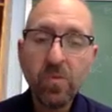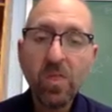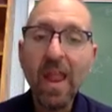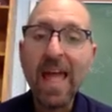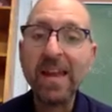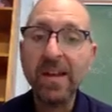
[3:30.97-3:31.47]

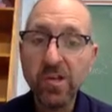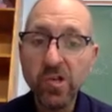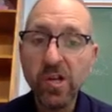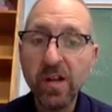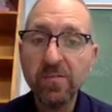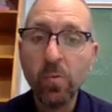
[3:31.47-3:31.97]
and
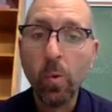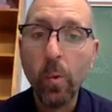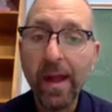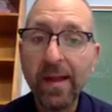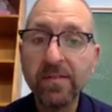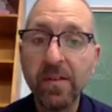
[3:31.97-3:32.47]
initiative were
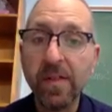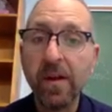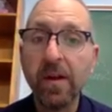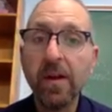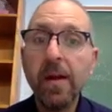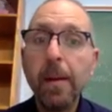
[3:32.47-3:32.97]
ways that
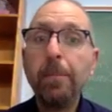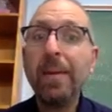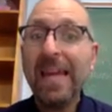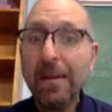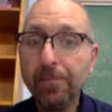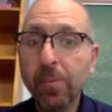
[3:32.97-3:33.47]
the
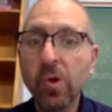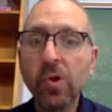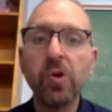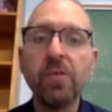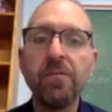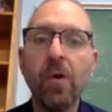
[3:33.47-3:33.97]
people
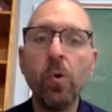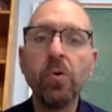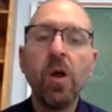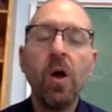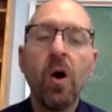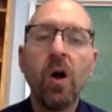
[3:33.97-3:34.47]
could vote
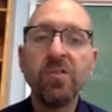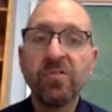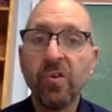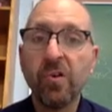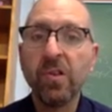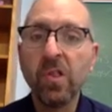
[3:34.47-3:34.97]
on
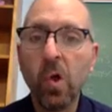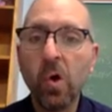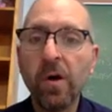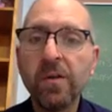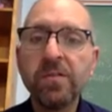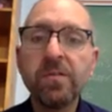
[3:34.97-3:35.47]
certain
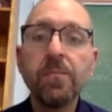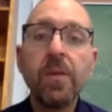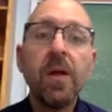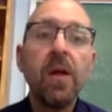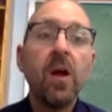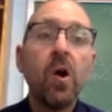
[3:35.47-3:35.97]
laws.
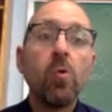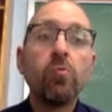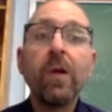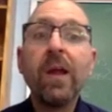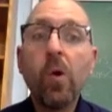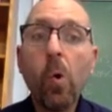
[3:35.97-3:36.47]

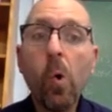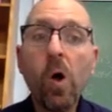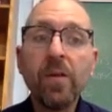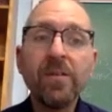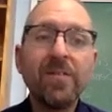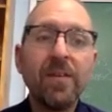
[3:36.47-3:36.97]

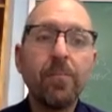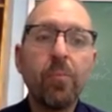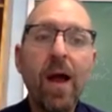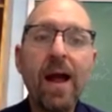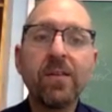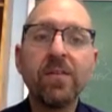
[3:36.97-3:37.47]
Recall is the
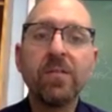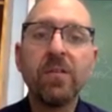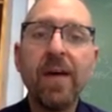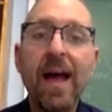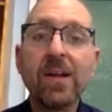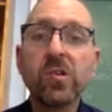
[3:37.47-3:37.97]
practice of
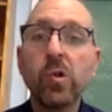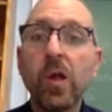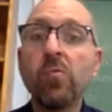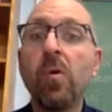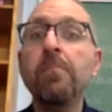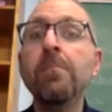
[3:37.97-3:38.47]
actually
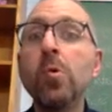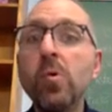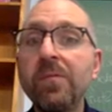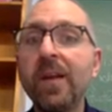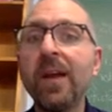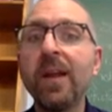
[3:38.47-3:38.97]

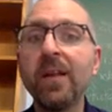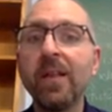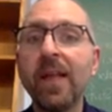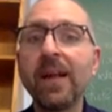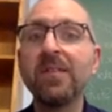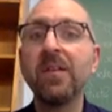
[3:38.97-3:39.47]
removing an
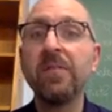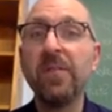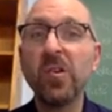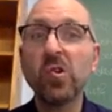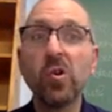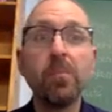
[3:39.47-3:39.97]
elected
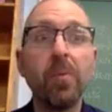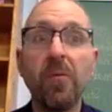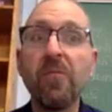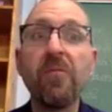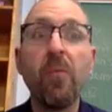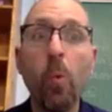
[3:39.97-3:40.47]
official
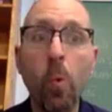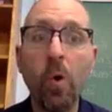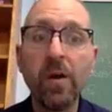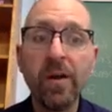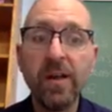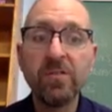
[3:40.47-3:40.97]

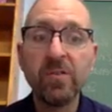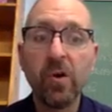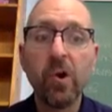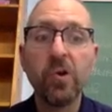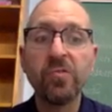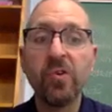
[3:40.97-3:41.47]
before his or
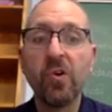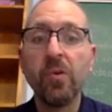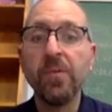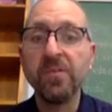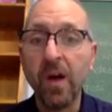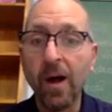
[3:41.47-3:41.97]
her term
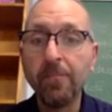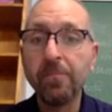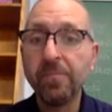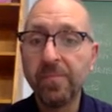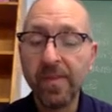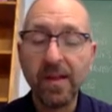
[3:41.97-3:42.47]
is up.
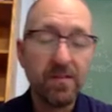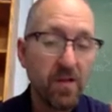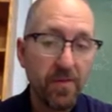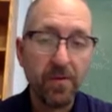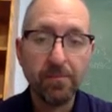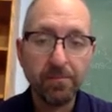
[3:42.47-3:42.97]
That's
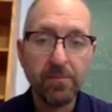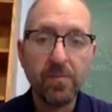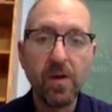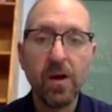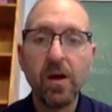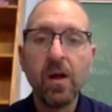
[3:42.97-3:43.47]
another
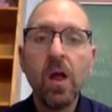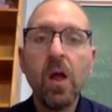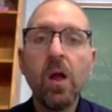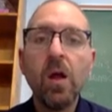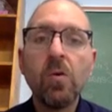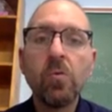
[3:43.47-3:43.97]

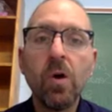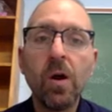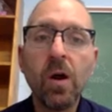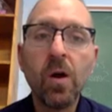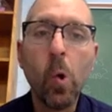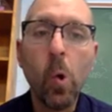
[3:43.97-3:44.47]

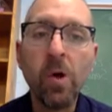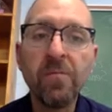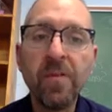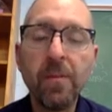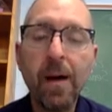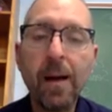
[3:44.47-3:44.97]
call for
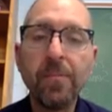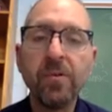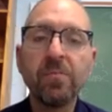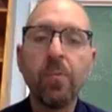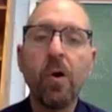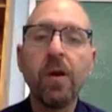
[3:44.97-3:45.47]
the
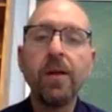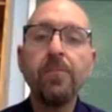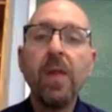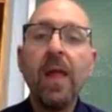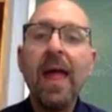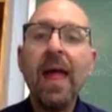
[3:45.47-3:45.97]
Populist Party.
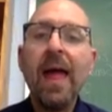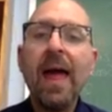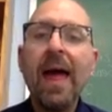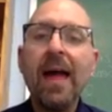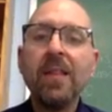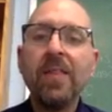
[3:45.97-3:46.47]

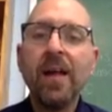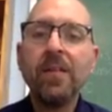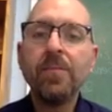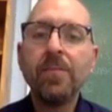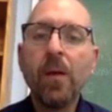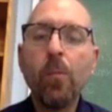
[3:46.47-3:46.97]
And
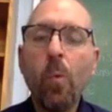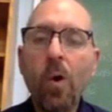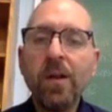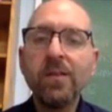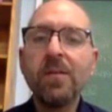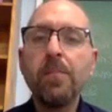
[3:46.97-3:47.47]
then they
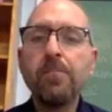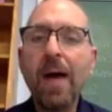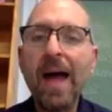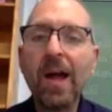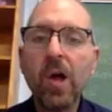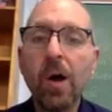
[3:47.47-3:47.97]
wanted to
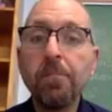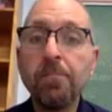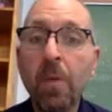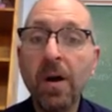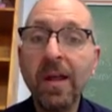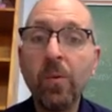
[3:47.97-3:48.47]
back up
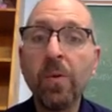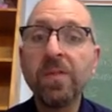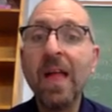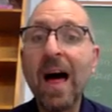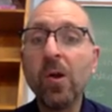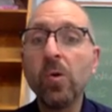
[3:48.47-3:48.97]
money with
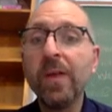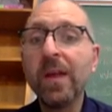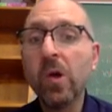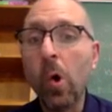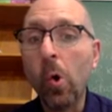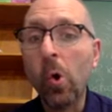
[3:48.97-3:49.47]
not only
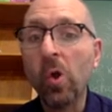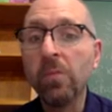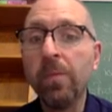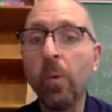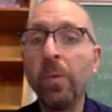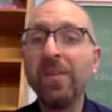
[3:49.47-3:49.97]
gold,
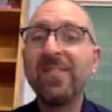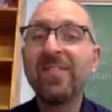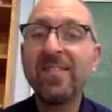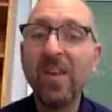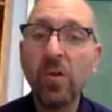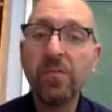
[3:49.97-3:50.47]
but with
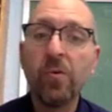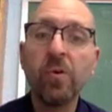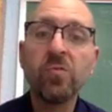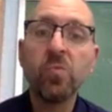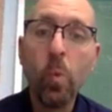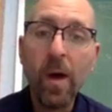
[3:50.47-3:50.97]
silver
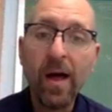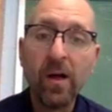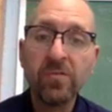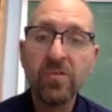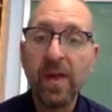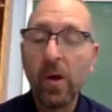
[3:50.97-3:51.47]
as well.
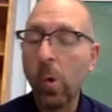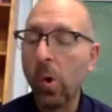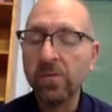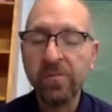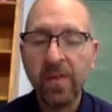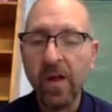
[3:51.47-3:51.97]
So they
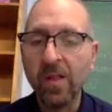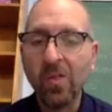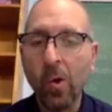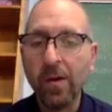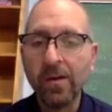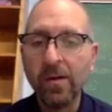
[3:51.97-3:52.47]
called for the
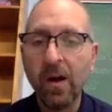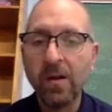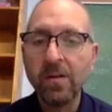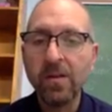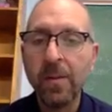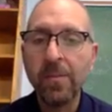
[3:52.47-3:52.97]

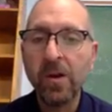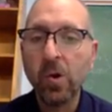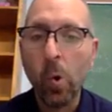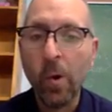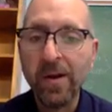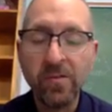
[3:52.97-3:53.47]
unlimited
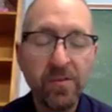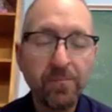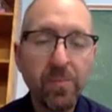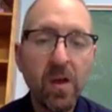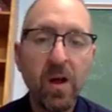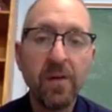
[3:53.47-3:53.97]
coinage
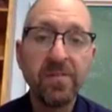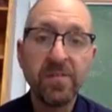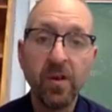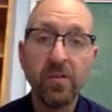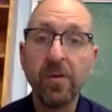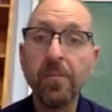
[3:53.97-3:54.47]
of
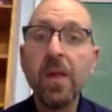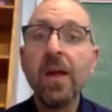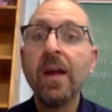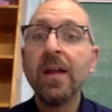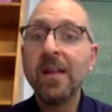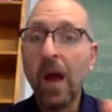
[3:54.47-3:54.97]
silver.
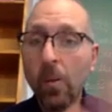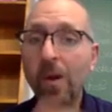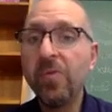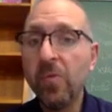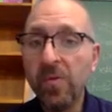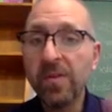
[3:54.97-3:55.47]
Now, I
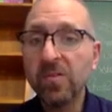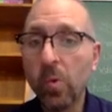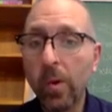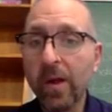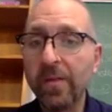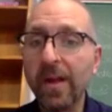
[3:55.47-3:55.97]
went through this
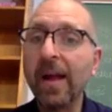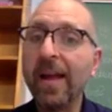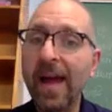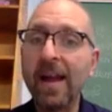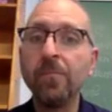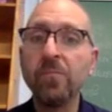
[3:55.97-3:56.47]
quickly.
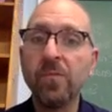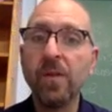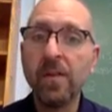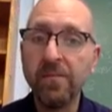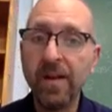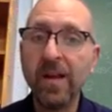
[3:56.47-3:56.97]
Again, in
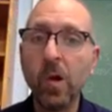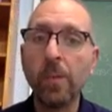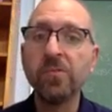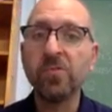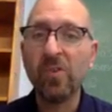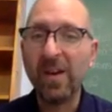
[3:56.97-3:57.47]
the video, I'm
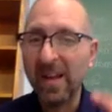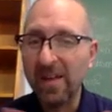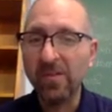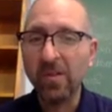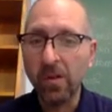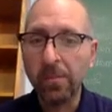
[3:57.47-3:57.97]
just trying to give
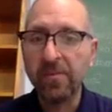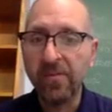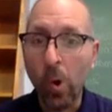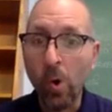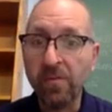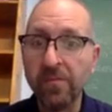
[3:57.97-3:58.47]
you a little bit of an
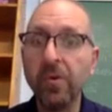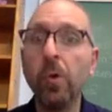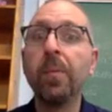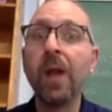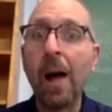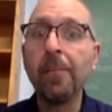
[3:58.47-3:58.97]
overview,
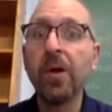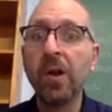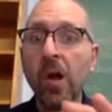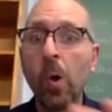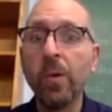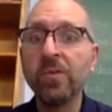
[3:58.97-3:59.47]
but I'm going to
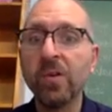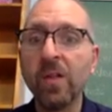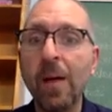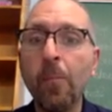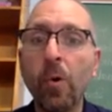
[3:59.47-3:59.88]
go into a lot more